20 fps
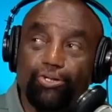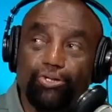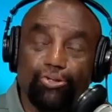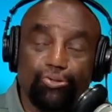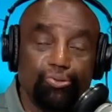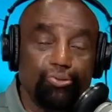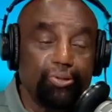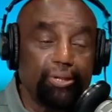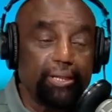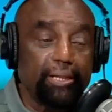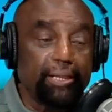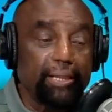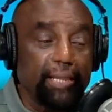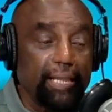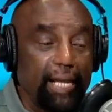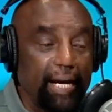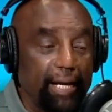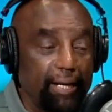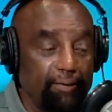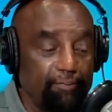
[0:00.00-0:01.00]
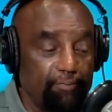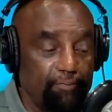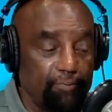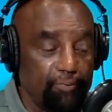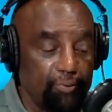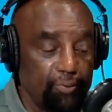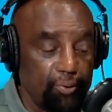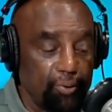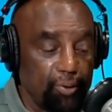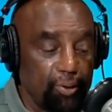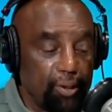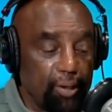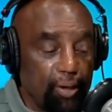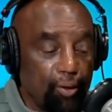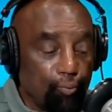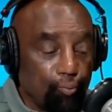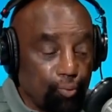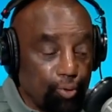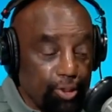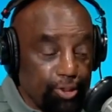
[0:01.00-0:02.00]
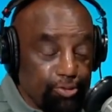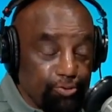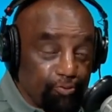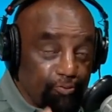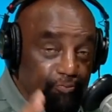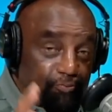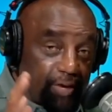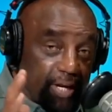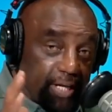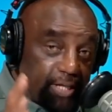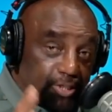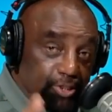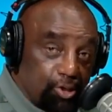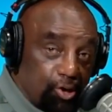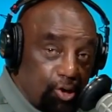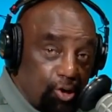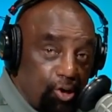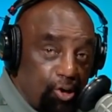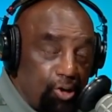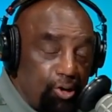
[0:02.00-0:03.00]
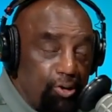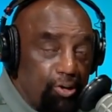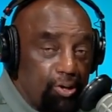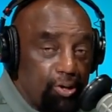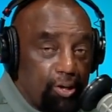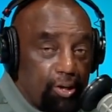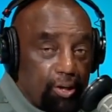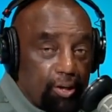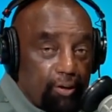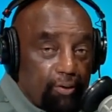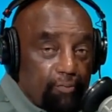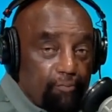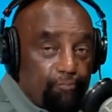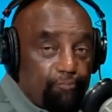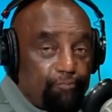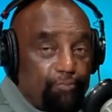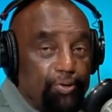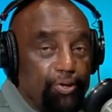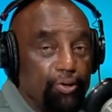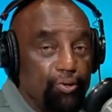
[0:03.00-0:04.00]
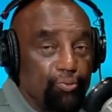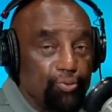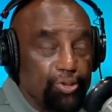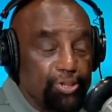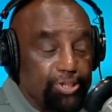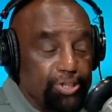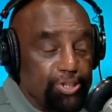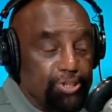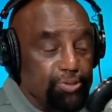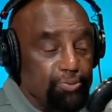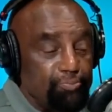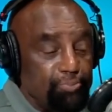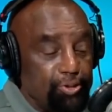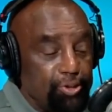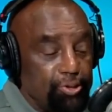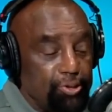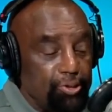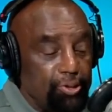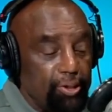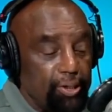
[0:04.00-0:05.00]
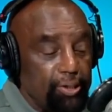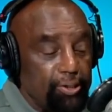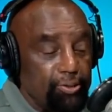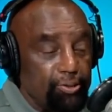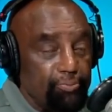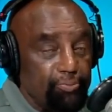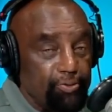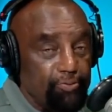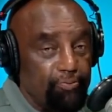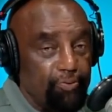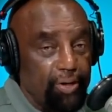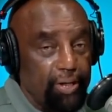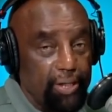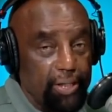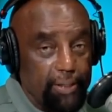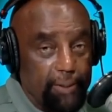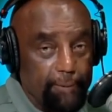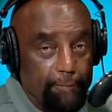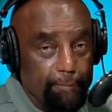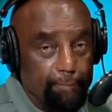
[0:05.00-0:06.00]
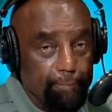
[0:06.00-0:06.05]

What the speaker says: do in life. Once you face her, fear will disappear and you'll be fine.